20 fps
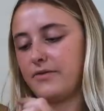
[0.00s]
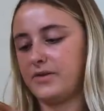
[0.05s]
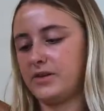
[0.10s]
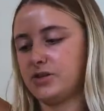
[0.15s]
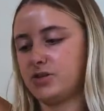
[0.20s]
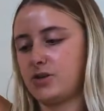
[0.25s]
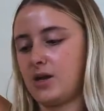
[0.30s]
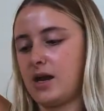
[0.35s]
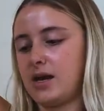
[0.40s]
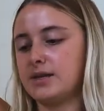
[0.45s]
love
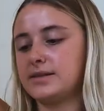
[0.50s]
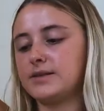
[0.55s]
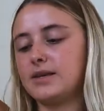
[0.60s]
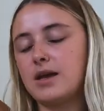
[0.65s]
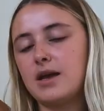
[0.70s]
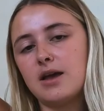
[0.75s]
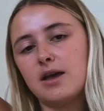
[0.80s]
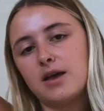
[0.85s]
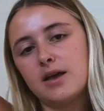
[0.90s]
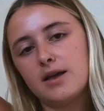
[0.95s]
this dress.
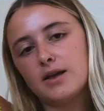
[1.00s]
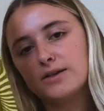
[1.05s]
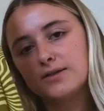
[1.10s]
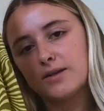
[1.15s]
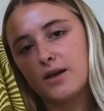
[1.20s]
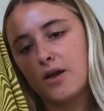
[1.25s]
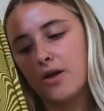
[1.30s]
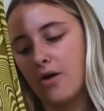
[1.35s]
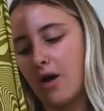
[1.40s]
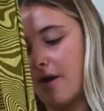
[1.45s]

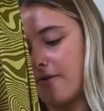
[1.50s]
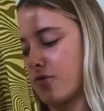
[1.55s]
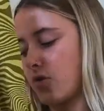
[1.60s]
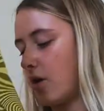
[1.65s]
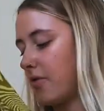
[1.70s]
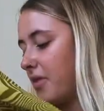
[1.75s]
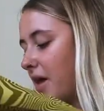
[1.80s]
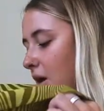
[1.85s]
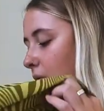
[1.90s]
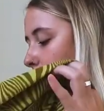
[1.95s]
So I've
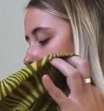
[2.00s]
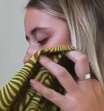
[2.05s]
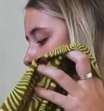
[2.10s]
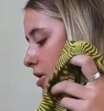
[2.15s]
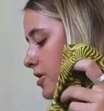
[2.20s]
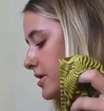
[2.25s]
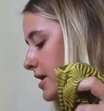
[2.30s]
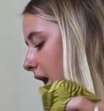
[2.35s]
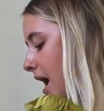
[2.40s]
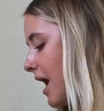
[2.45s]
got that
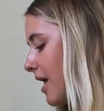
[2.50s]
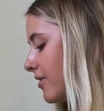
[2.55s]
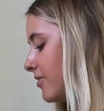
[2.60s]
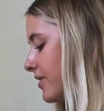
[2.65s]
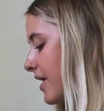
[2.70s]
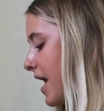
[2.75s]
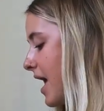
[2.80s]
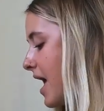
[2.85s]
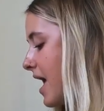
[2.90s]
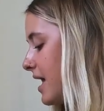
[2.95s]
one,
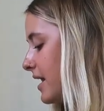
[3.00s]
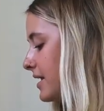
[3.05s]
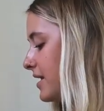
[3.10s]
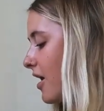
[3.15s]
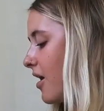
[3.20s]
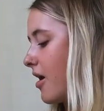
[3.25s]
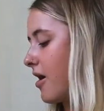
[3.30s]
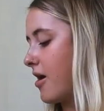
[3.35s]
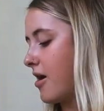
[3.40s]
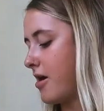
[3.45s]
and
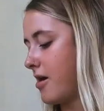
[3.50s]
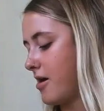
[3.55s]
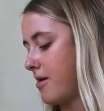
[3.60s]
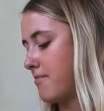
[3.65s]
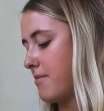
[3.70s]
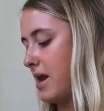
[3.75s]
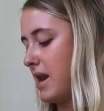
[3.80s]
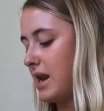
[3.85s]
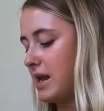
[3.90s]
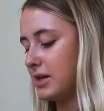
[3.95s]
then
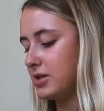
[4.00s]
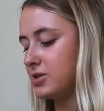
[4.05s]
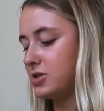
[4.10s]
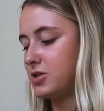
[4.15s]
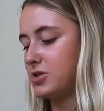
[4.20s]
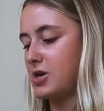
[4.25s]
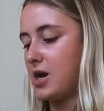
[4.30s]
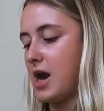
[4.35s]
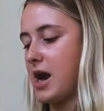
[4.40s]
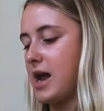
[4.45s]
my
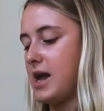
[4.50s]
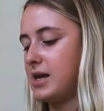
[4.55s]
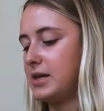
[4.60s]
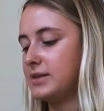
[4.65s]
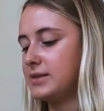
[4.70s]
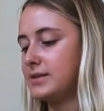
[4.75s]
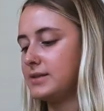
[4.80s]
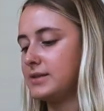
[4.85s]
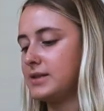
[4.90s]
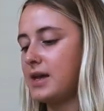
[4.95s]
last
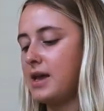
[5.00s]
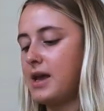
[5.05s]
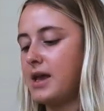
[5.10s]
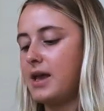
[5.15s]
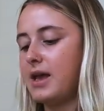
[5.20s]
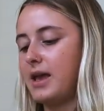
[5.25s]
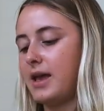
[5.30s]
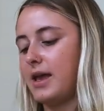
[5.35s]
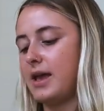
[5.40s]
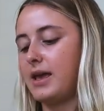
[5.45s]
dress
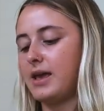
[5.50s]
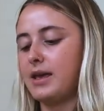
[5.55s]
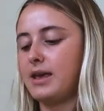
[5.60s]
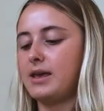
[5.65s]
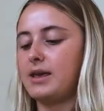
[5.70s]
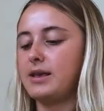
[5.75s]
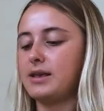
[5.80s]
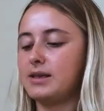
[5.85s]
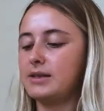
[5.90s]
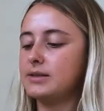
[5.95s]

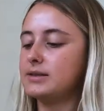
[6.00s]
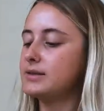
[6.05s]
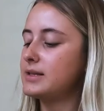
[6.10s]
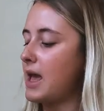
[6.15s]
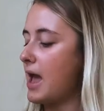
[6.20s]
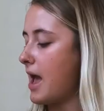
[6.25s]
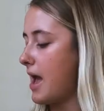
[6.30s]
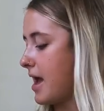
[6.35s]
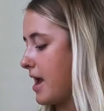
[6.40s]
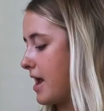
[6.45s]
is
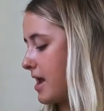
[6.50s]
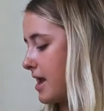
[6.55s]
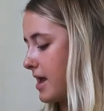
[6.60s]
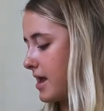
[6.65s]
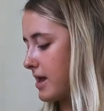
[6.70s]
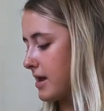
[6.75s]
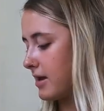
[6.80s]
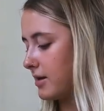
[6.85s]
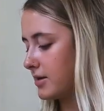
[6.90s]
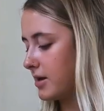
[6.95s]

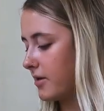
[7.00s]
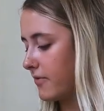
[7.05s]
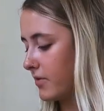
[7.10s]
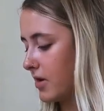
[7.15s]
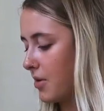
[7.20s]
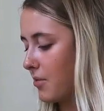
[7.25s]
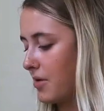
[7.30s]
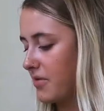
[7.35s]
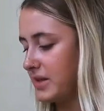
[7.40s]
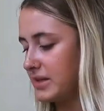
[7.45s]
I don't
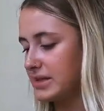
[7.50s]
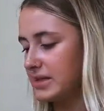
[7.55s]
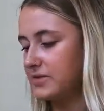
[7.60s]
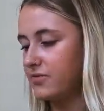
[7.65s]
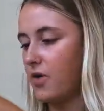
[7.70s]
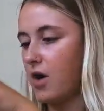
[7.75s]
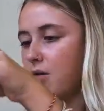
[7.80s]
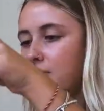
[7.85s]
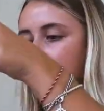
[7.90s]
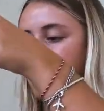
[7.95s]
even know where this is
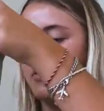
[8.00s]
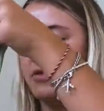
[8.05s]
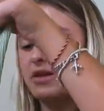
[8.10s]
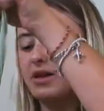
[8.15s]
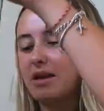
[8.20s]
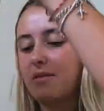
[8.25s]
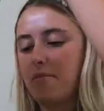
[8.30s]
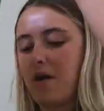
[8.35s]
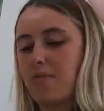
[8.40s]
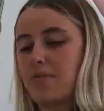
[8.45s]
from. I
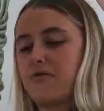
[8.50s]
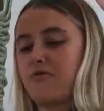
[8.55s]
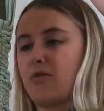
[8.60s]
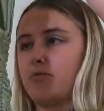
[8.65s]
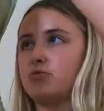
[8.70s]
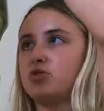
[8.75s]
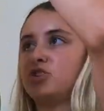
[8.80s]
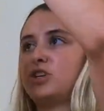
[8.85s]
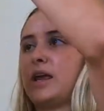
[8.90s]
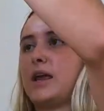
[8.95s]
think it might be
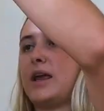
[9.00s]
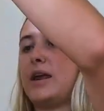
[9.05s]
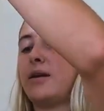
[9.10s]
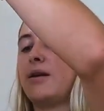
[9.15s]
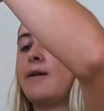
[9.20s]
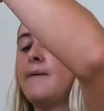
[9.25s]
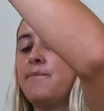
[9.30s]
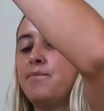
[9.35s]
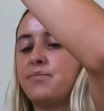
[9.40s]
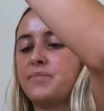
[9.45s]
from
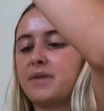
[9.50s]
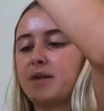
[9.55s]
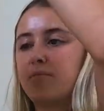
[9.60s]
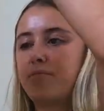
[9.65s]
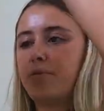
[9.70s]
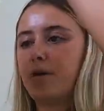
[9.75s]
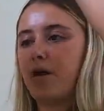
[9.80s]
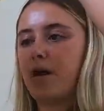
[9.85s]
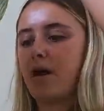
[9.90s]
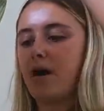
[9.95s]
SHEIN,
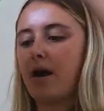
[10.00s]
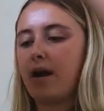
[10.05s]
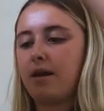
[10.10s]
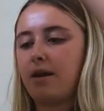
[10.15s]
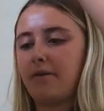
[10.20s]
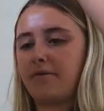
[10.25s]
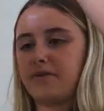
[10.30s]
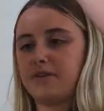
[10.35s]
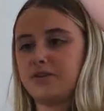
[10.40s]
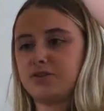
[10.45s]
but I
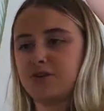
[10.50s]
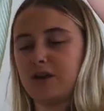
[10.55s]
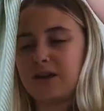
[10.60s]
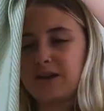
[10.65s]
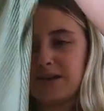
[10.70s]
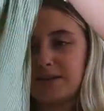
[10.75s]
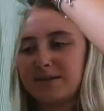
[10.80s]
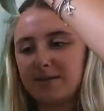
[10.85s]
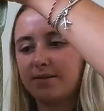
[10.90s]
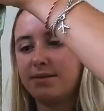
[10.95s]
love this
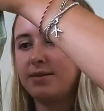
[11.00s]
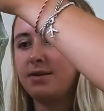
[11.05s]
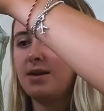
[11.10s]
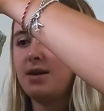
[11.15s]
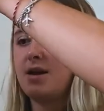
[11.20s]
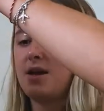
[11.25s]
dress.